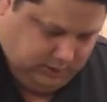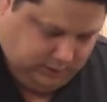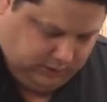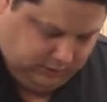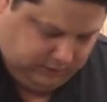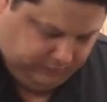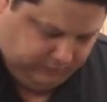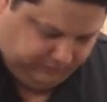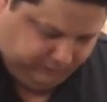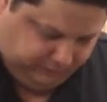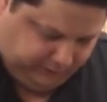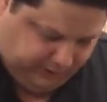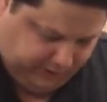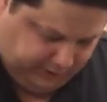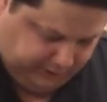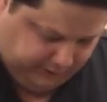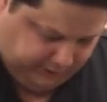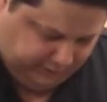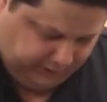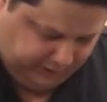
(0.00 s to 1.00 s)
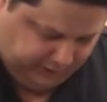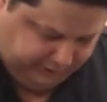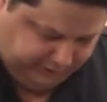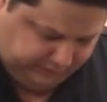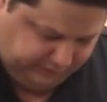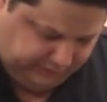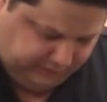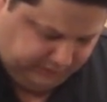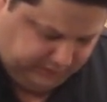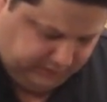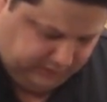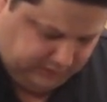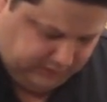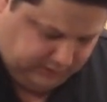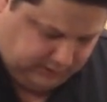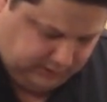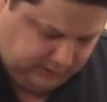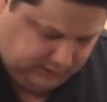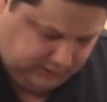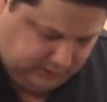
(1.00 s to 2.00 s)
Come straight across
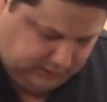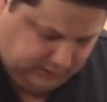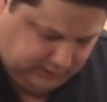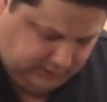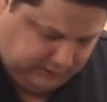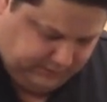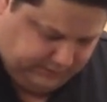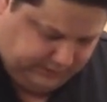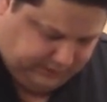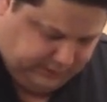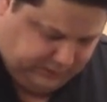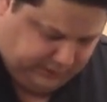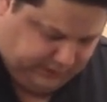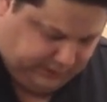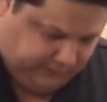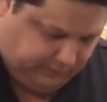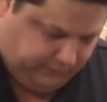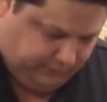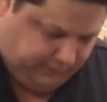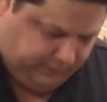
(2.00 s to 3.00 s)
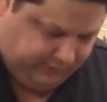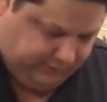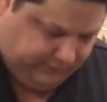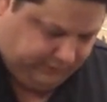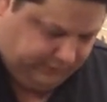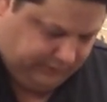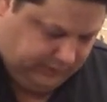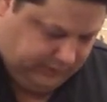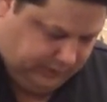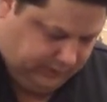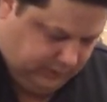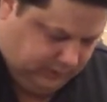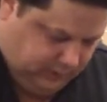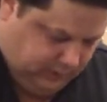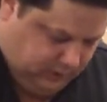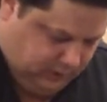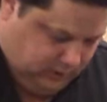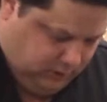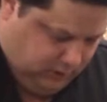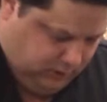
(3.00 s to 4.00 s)
that chicken breast.
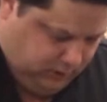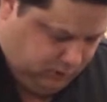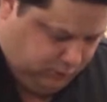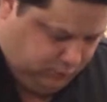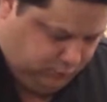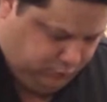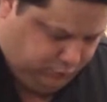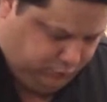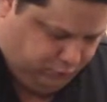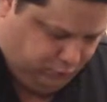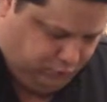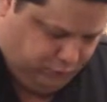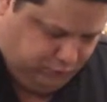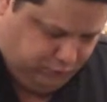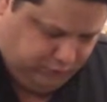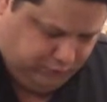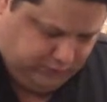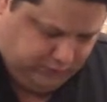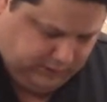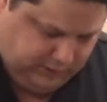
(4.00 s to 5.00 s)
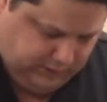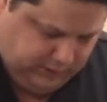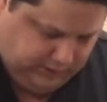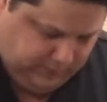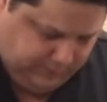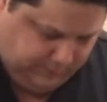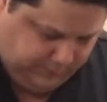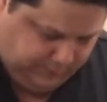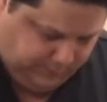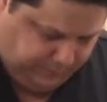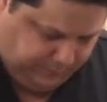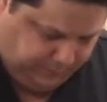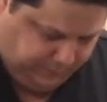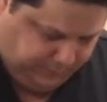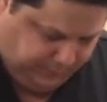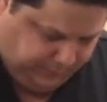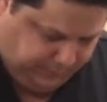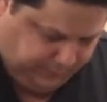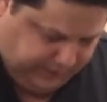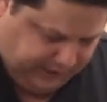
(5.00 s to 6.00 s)
Whew.
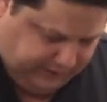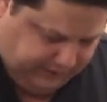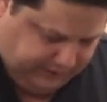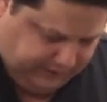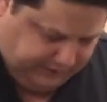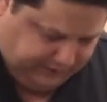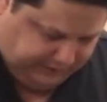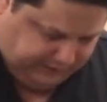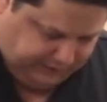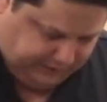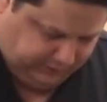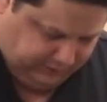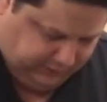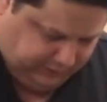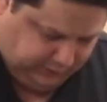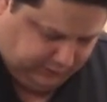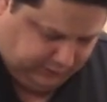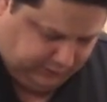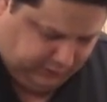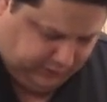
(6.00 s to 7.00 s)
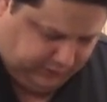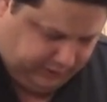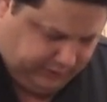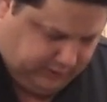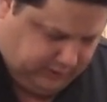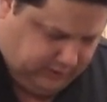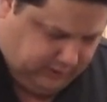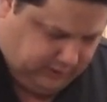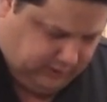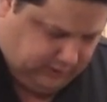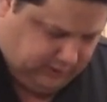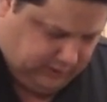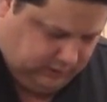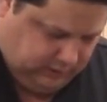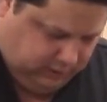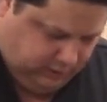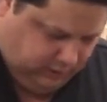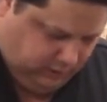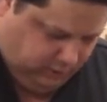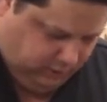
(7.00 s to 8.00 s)
Baby, does that look good.
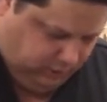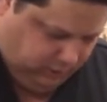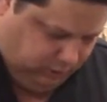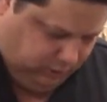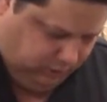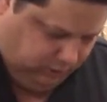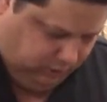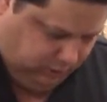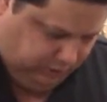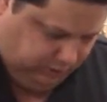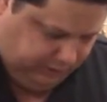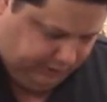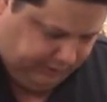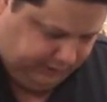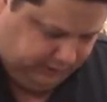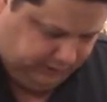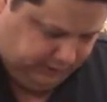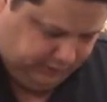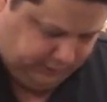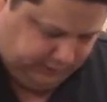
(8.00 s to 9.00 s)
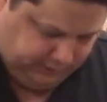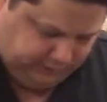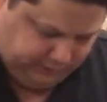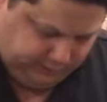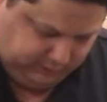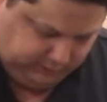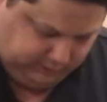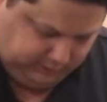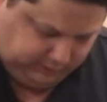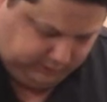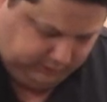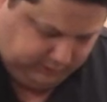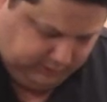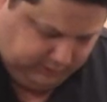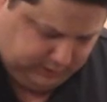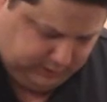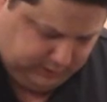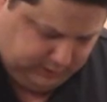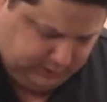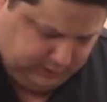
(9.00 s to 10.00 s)
Oh, lordy, lordy, lord.
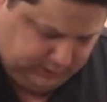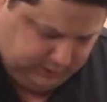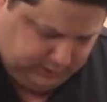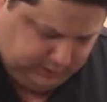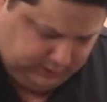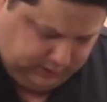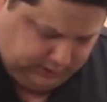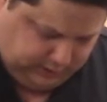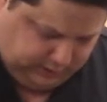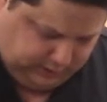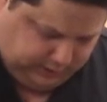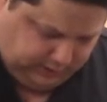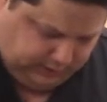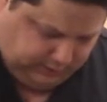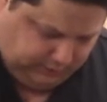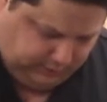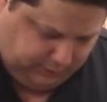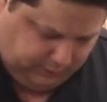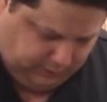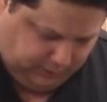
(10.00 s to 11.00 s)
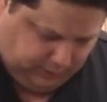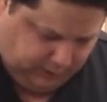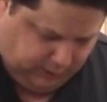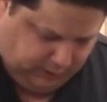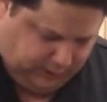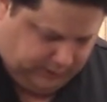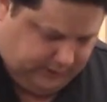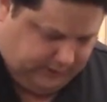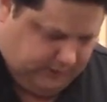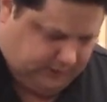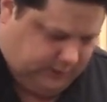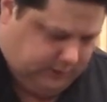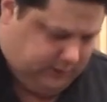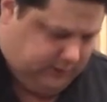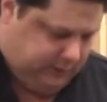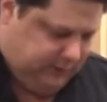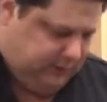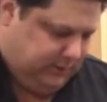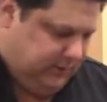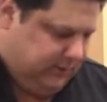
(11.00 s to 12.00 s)
Come on.
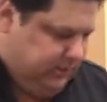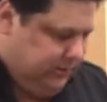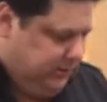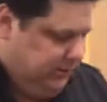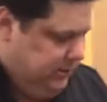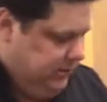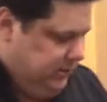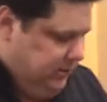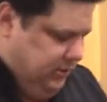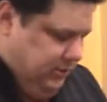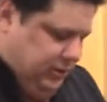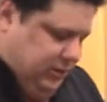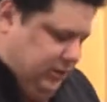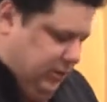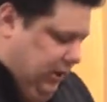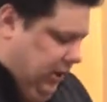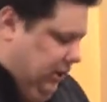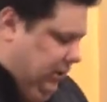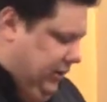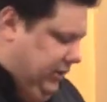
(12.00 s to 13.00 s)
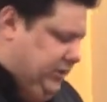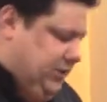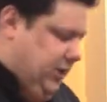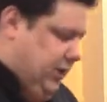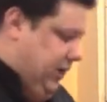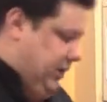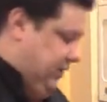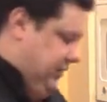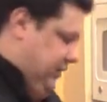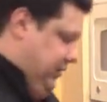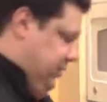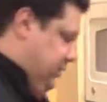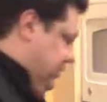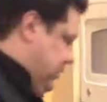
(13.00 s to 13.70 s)
Call a doctor.